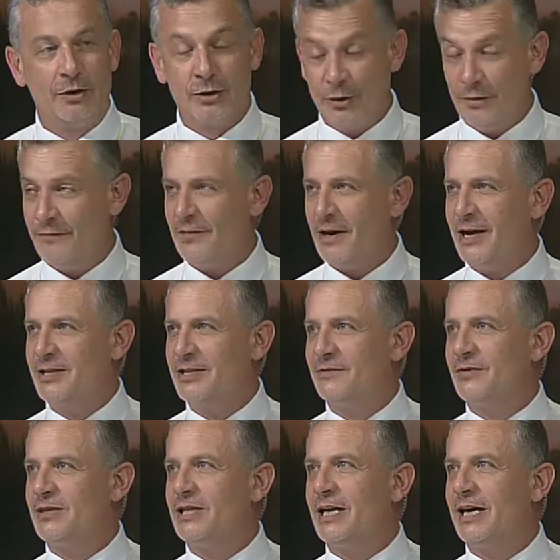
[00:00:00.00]
Two flights of
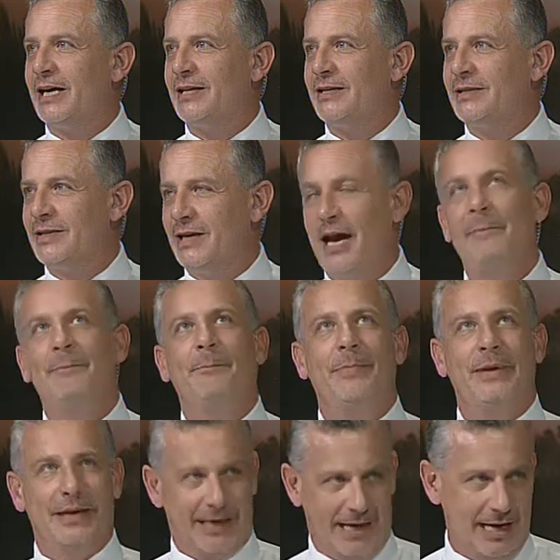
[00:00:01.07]
stairs, up
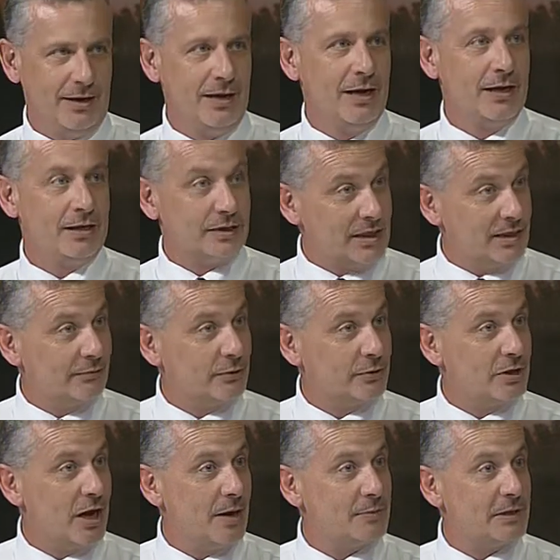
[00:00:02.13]
and down, several
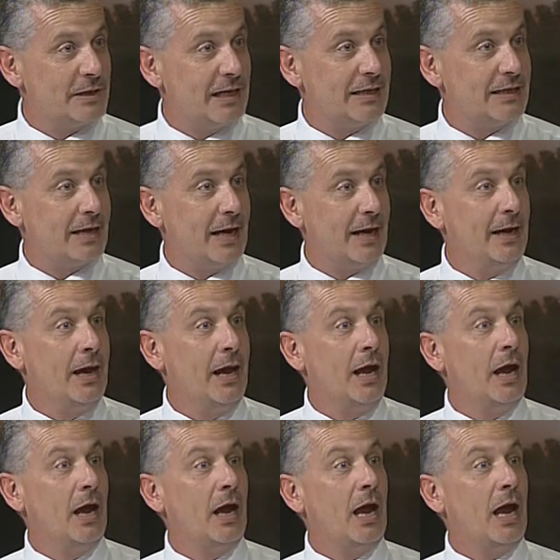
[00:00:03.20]
times on that day. Mm
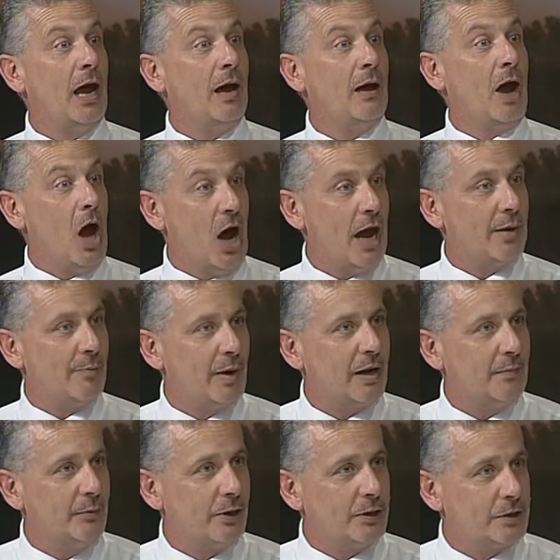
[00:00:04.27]
-hmm. uh, high blood
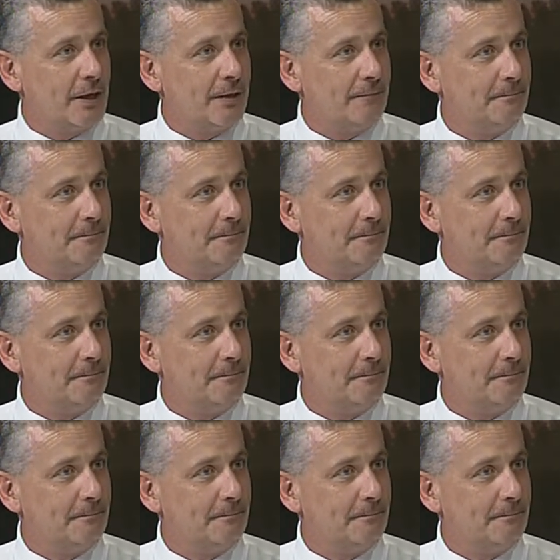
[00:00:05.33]
pressure.